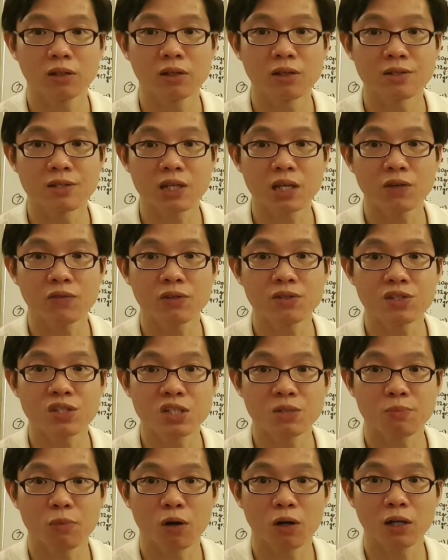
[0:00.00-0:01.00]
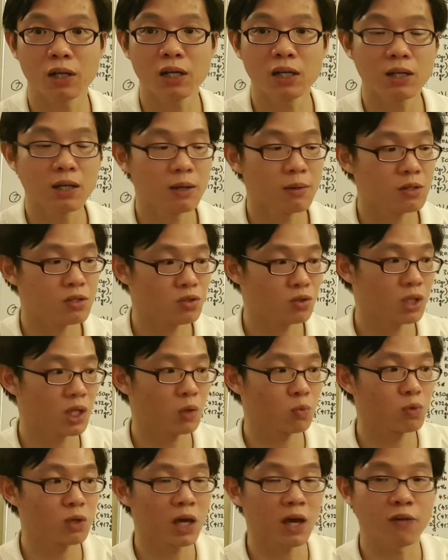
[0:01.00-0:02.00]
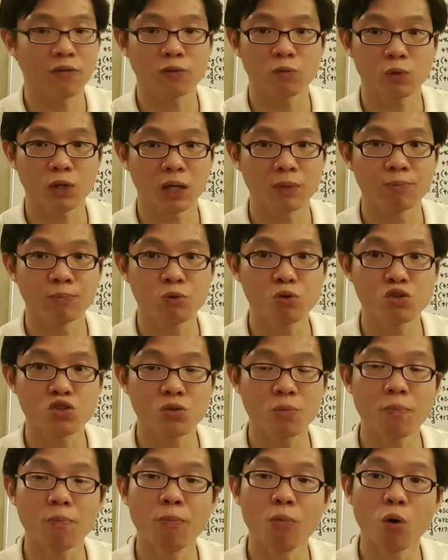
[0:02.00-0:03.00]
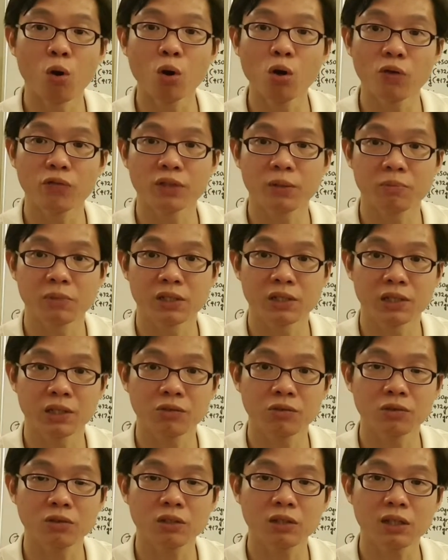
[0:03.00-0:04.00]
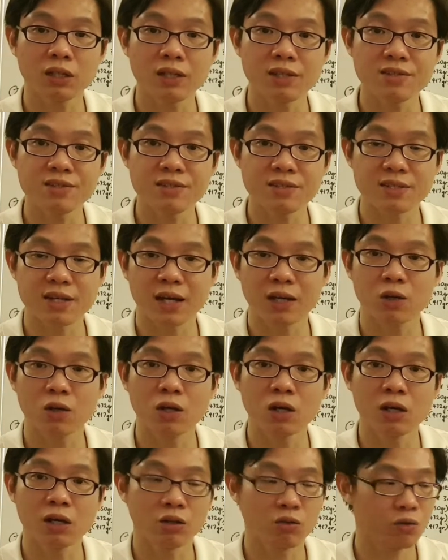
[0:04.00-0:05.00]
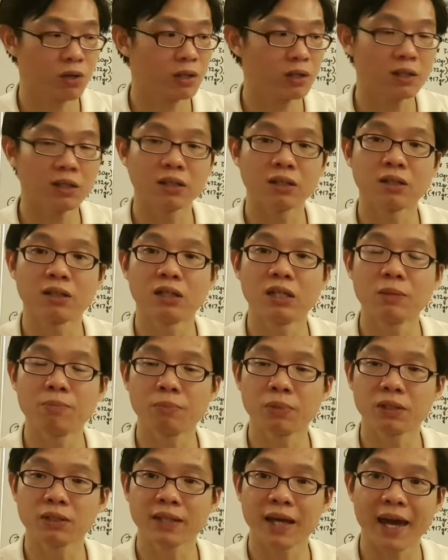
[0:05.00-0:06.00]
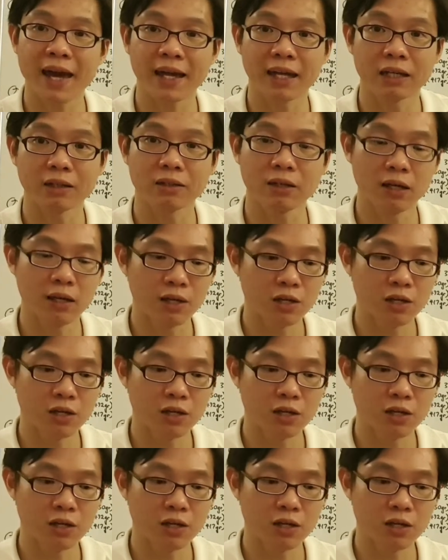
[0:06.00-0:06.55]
is even smaller so that we have we can push more of the material inside creating a deeper tang.